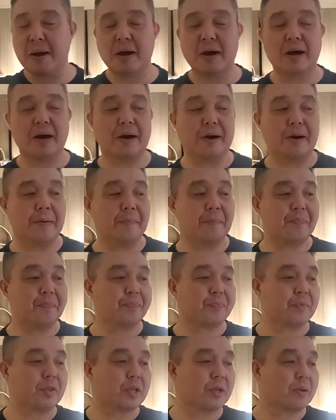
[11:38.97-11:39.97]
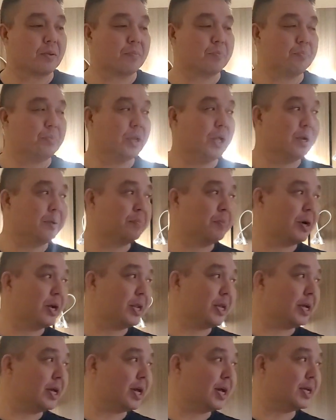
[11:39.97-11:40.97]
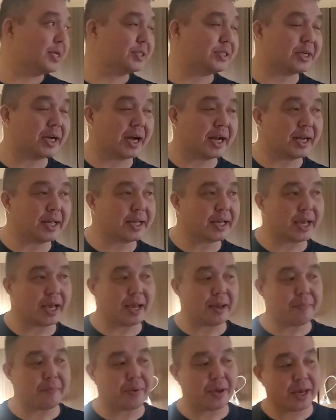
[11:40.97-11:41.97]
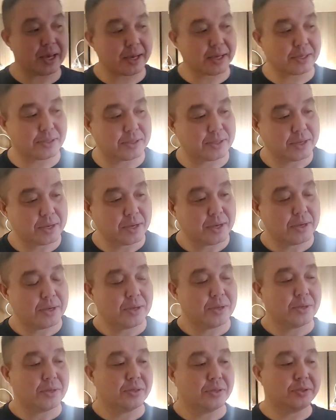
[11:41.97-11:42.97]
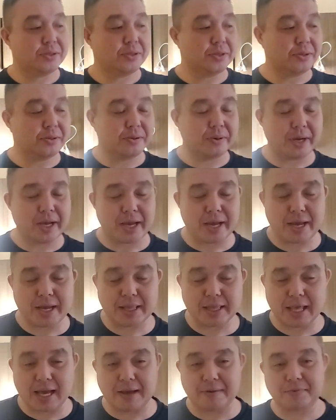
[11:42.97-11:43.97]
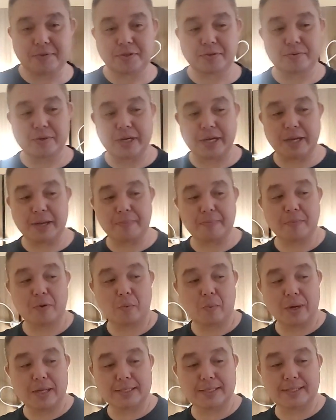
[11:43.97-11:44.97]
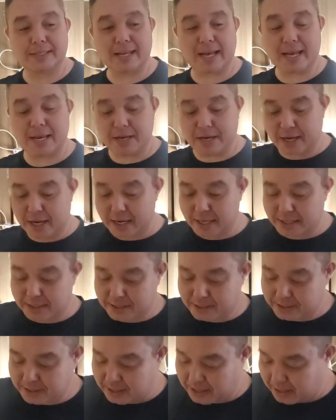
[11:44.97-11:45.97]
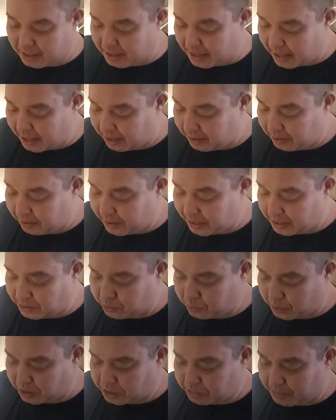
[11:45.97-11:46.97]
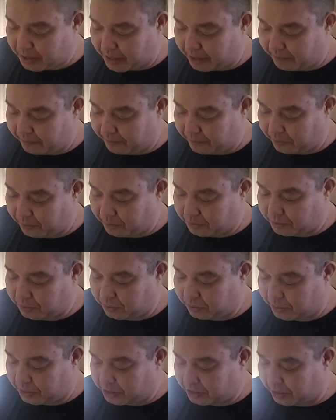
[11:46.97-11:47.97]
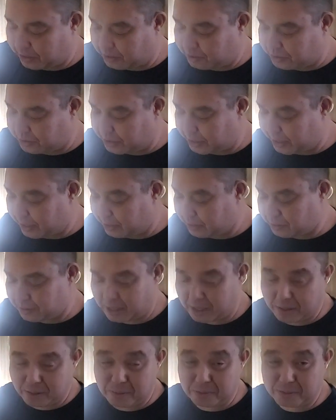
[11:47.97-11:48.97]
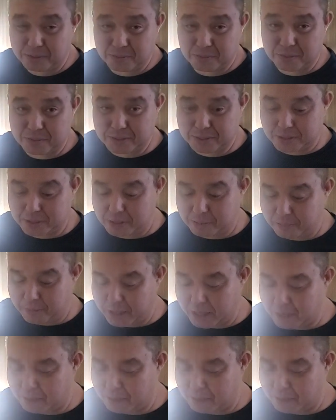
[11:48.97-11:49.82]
um, Blood Money and Johnny K picks do a live stream Wednesday night. I don't know, they switch back and forth to each other's channels. So I don't know which one it's going to be